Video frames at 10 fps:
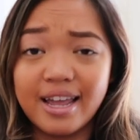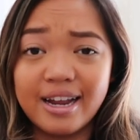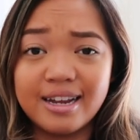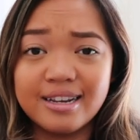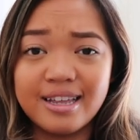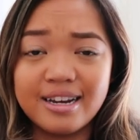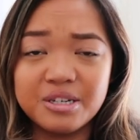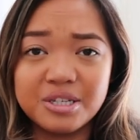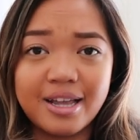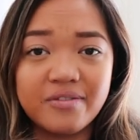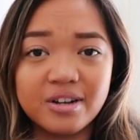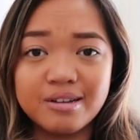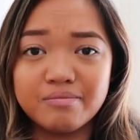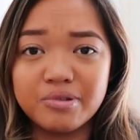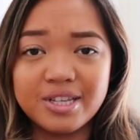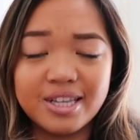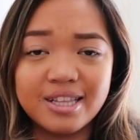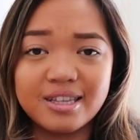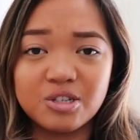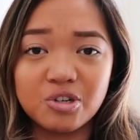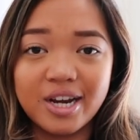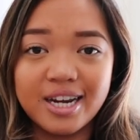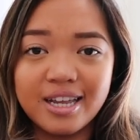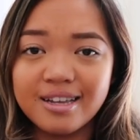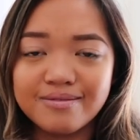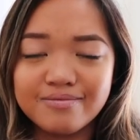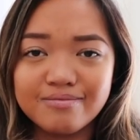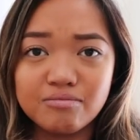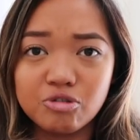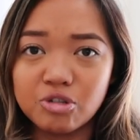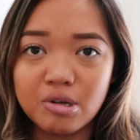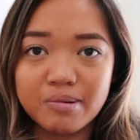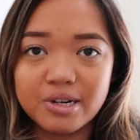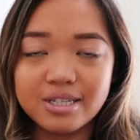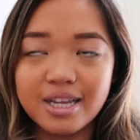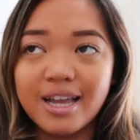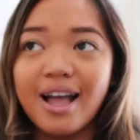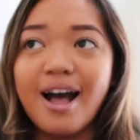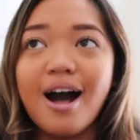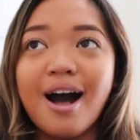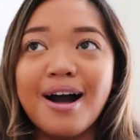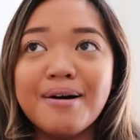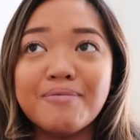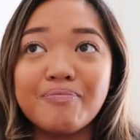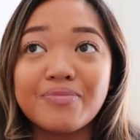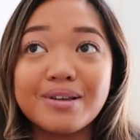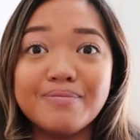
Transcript: and then you just have to complete like this training super easy um,